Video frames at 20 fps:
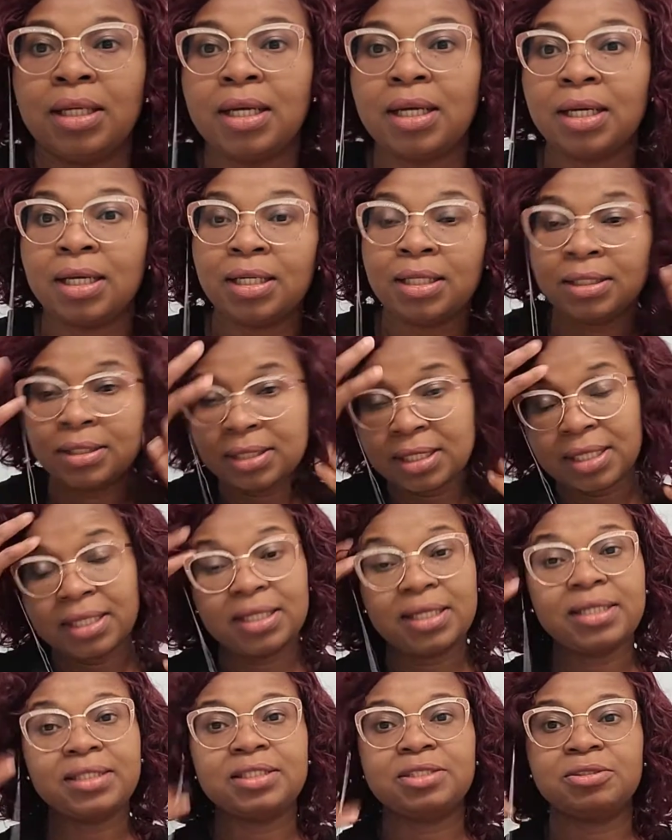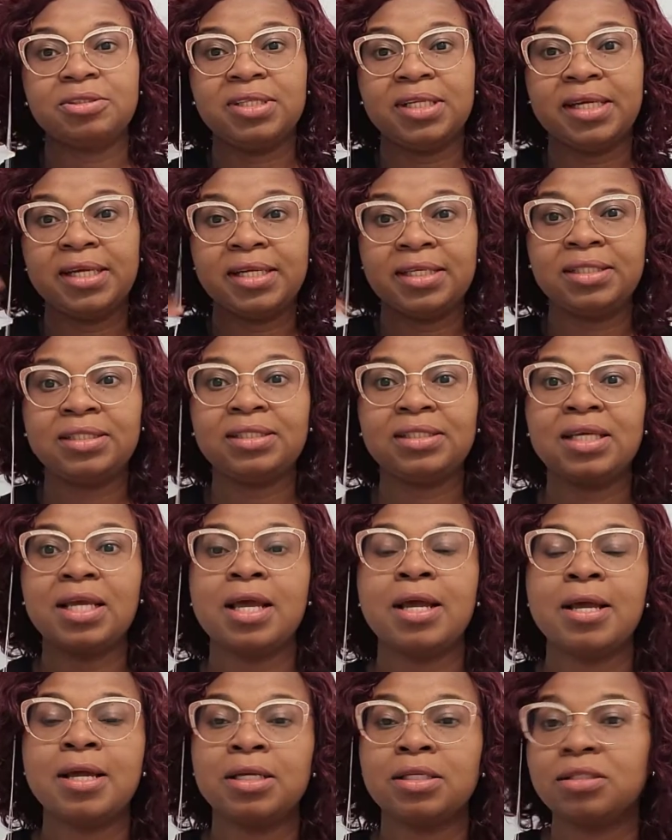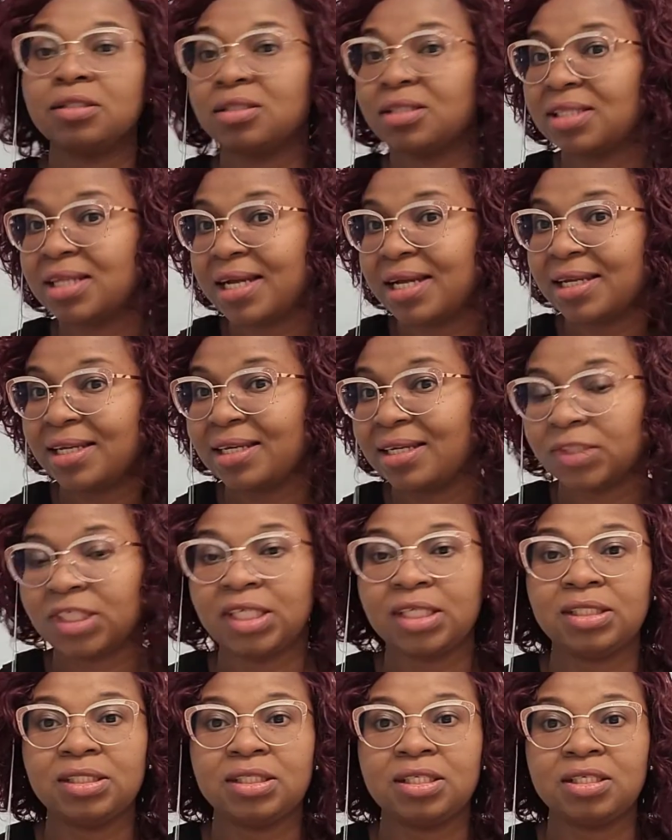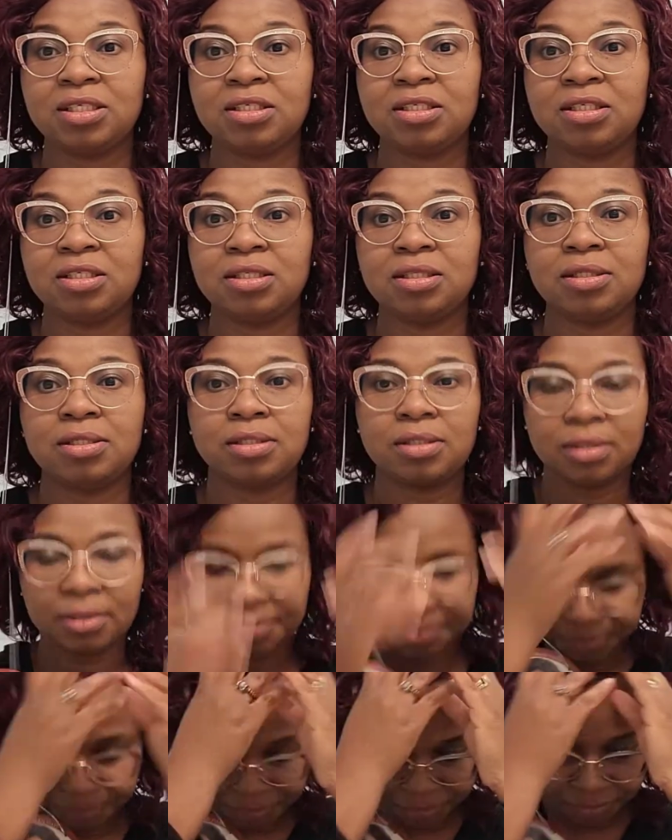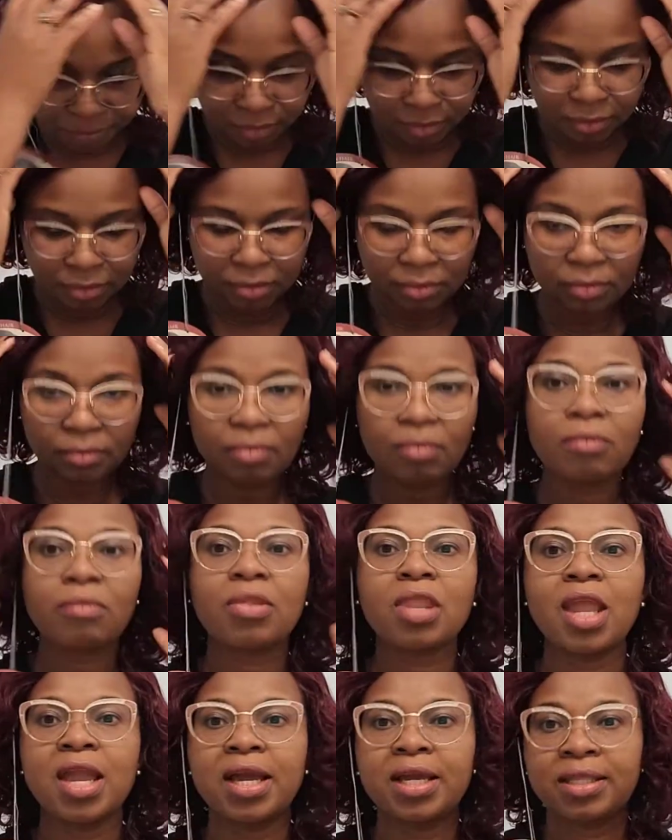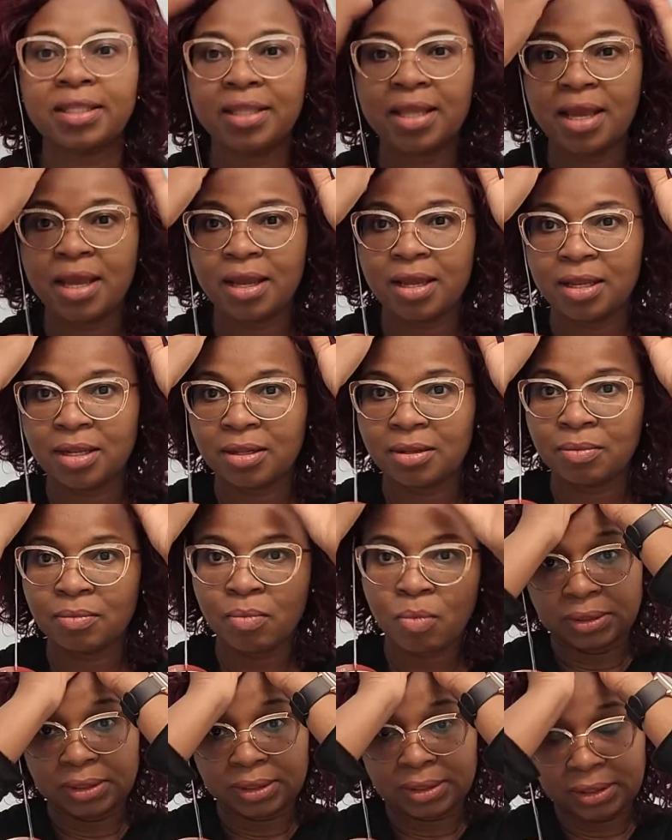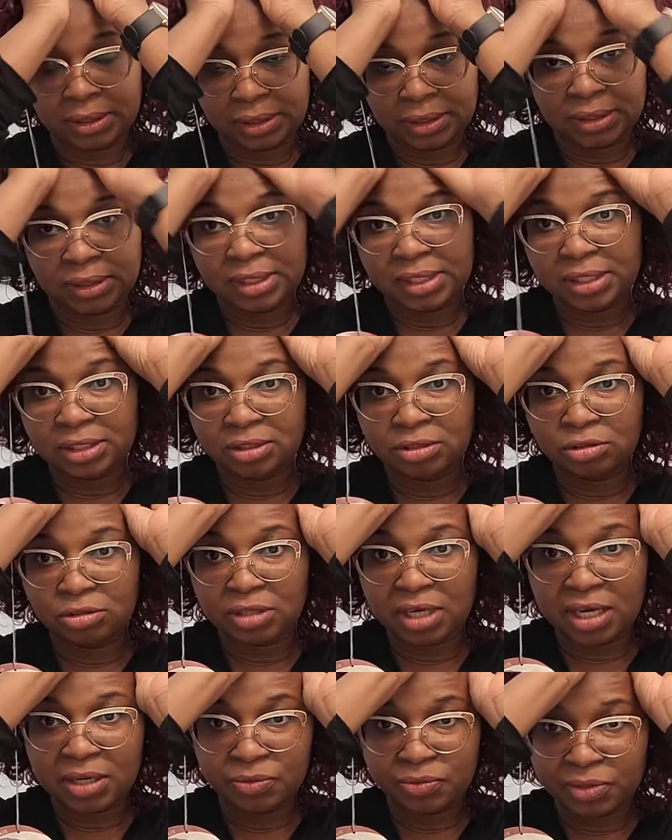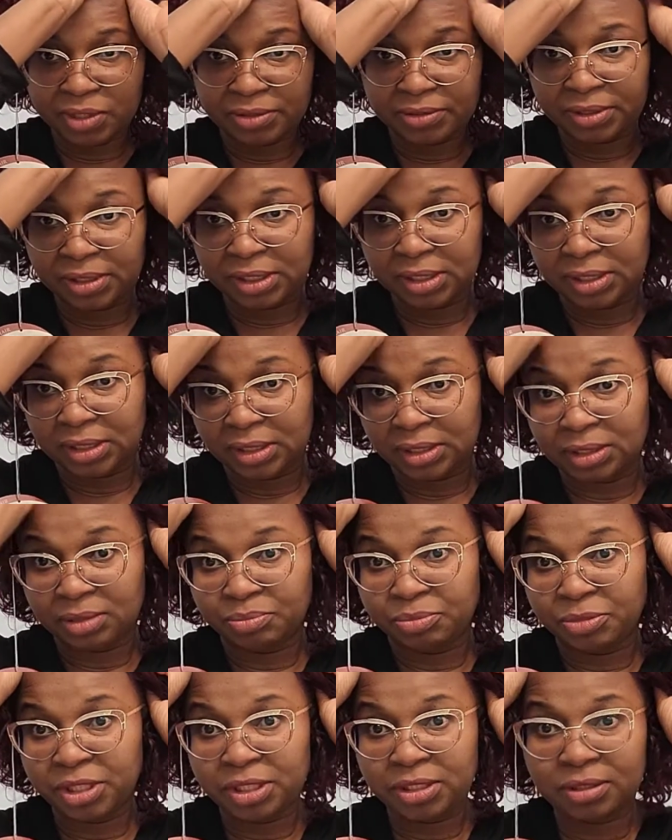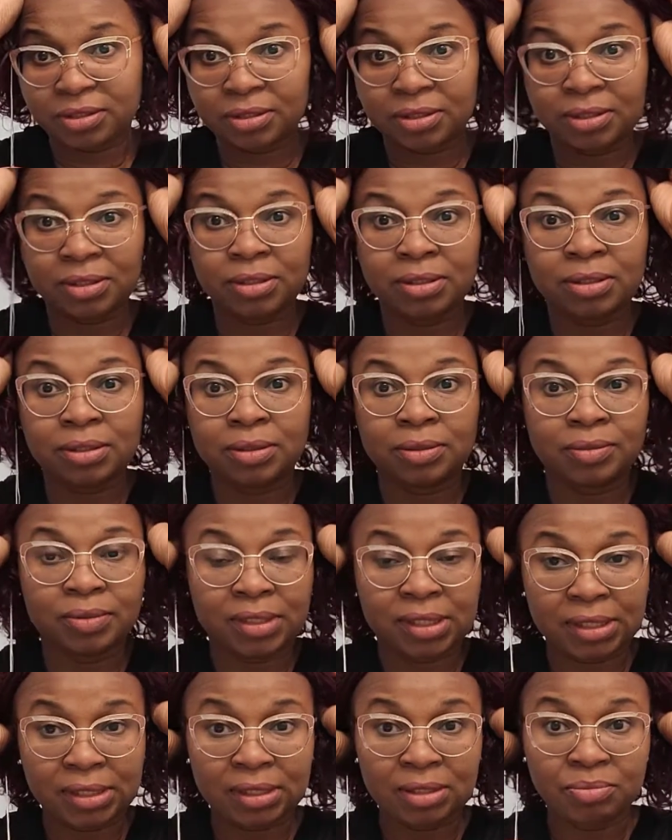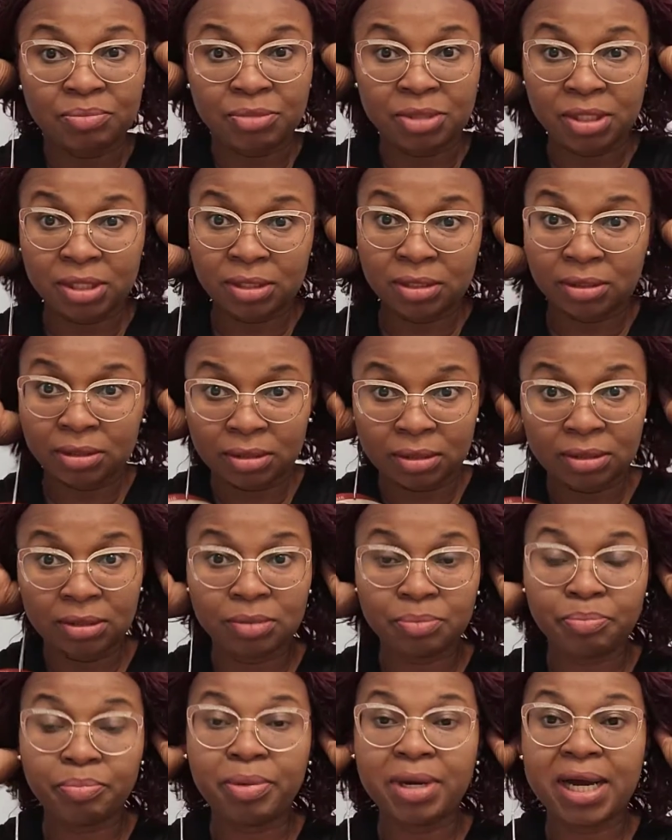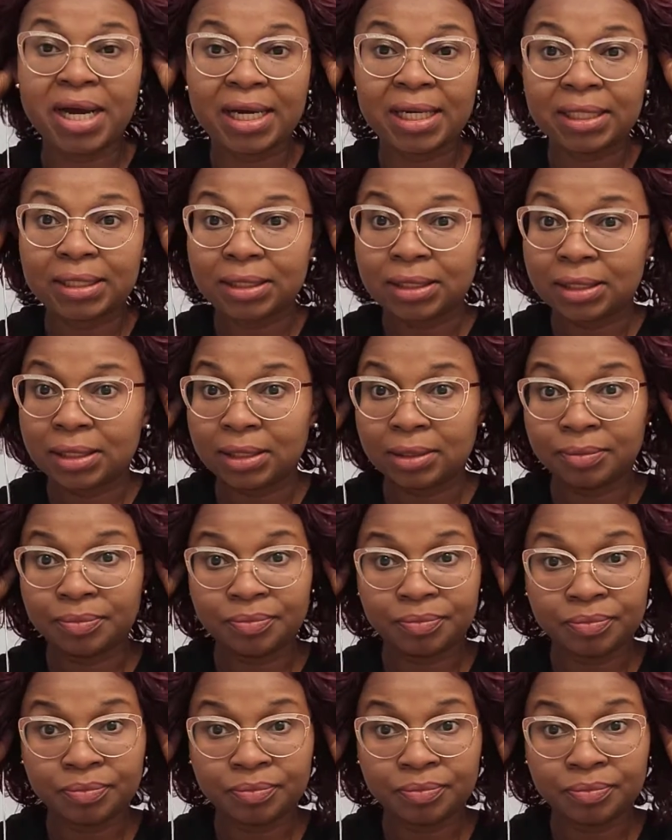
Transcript: And I like the length. It looks like 8 inches. And then let's try wearing it in the middle as the middle part